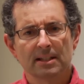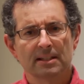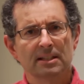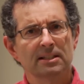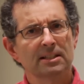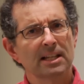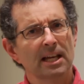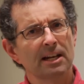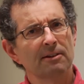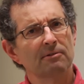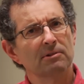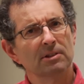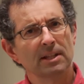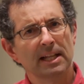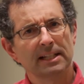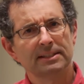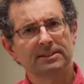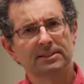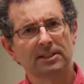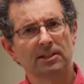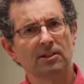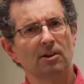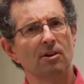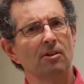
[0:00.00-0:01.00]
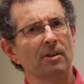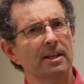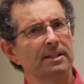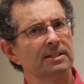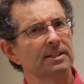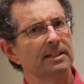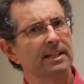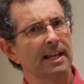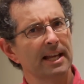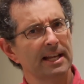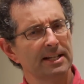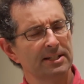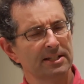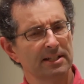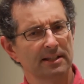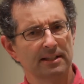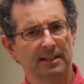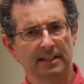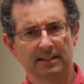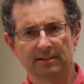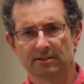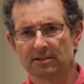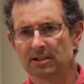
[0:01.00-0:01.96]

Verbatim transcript: this kind of relates to the whole education thing.